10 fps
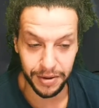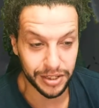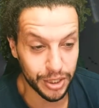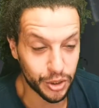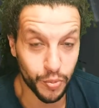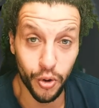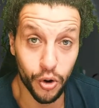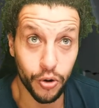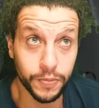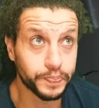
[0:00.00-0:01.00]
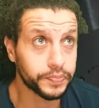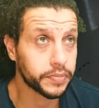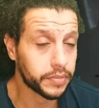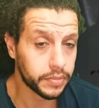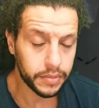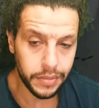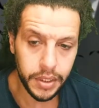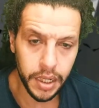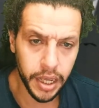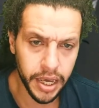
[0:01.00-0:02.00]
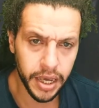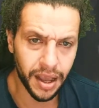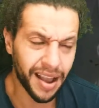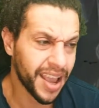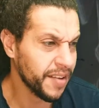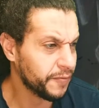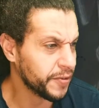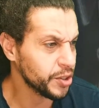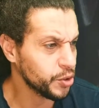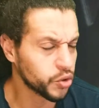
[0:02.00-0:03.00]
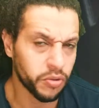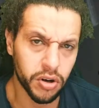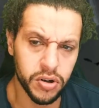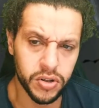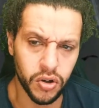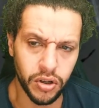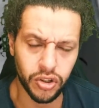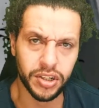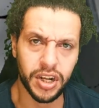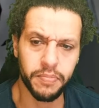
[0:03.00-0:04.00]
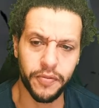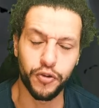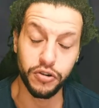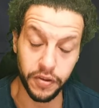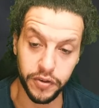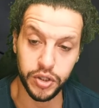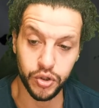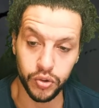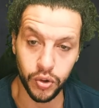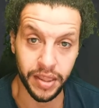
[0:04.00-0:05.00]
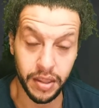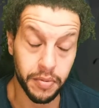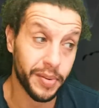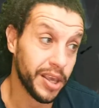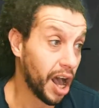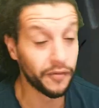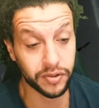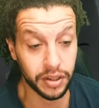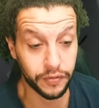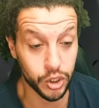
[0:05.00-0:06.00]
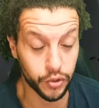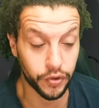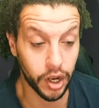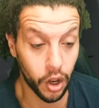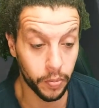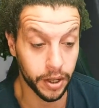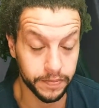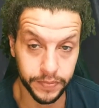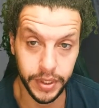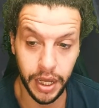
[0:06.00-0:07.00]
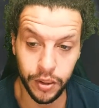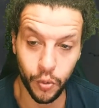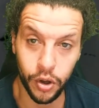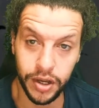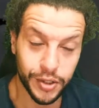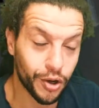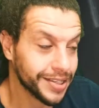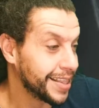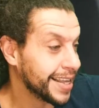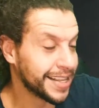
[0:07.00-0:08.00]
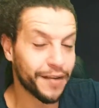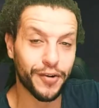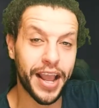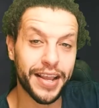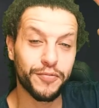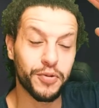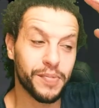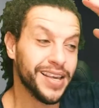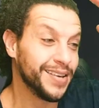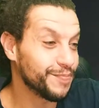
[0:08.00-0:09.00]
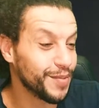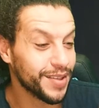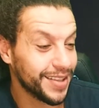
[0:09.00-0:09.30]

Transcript: And I'll see you tomorrow. Uh, I have physio tomorrow, so I'll try to come before the physio and then maybe after the physio for a little bit. Otherwise, guys, thanks out for hanging with me.